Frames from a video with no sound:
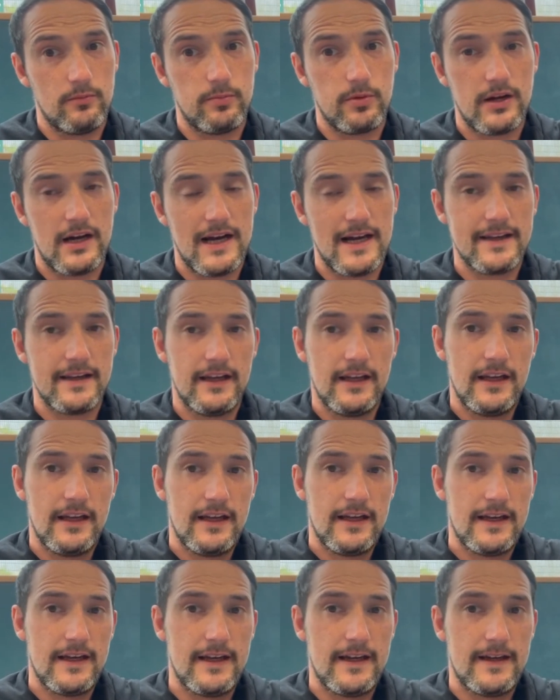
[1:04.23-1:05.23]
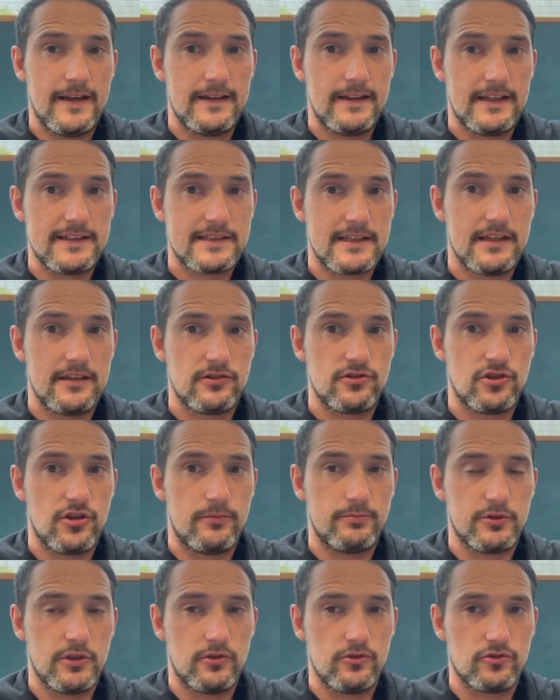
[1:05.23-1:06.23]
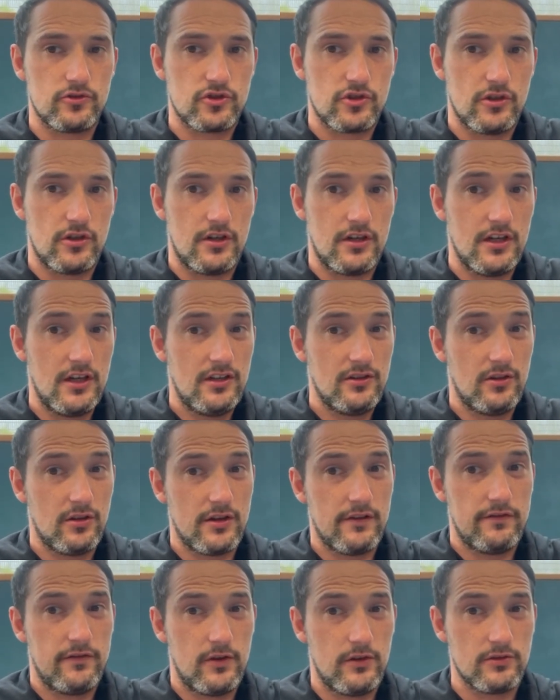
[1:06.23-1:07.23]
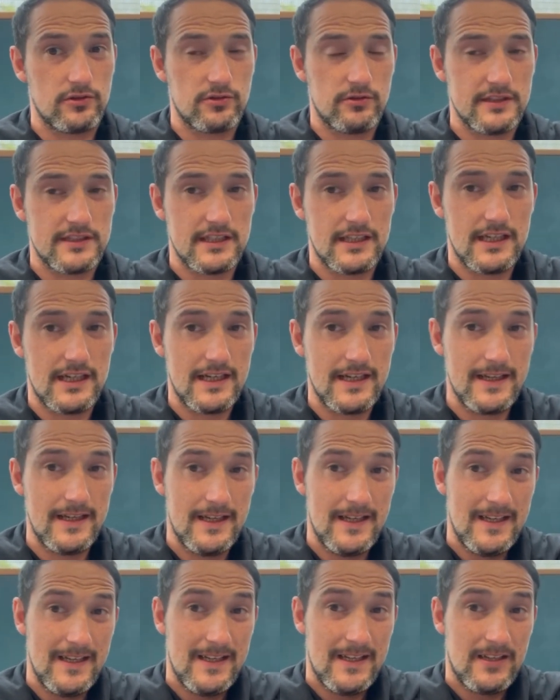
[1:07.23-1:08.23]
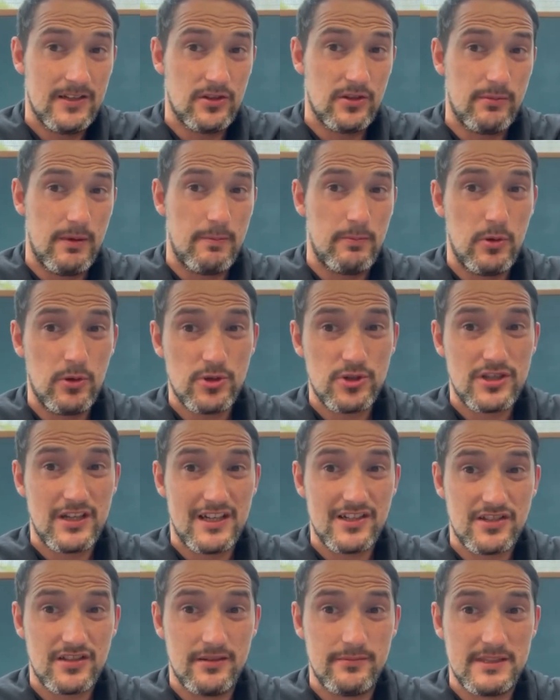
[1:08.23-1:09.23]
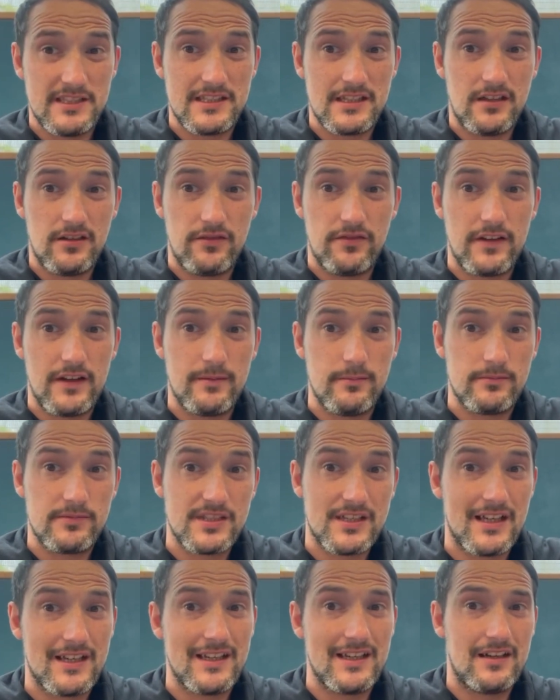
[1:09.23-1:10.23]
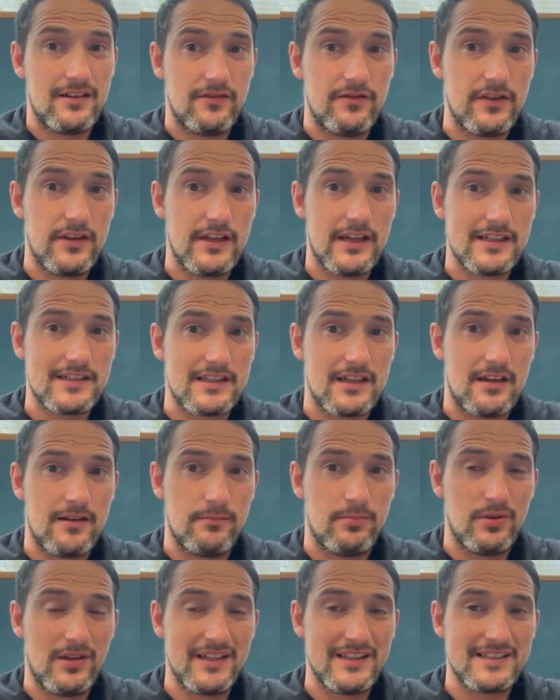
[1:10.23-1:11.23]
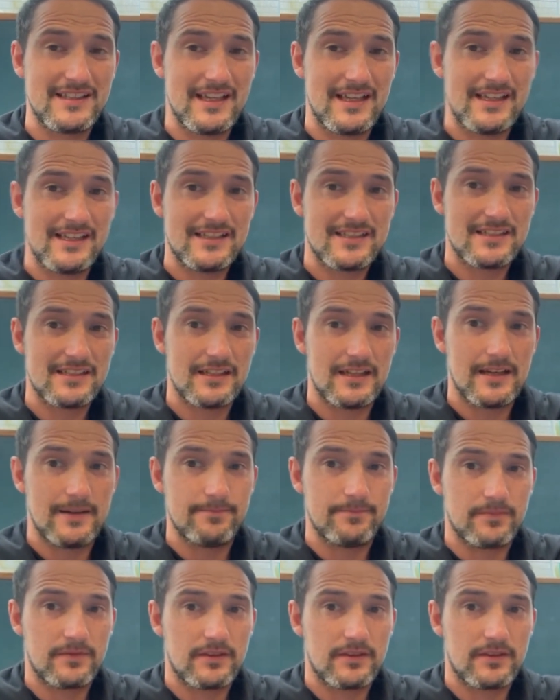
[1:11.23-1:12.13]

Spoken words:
pride. Let's get the job done. So looking forward to it tonight. Going to be pushed, actually, myself. I'm signing out for the next hour. I'm playing tennis. There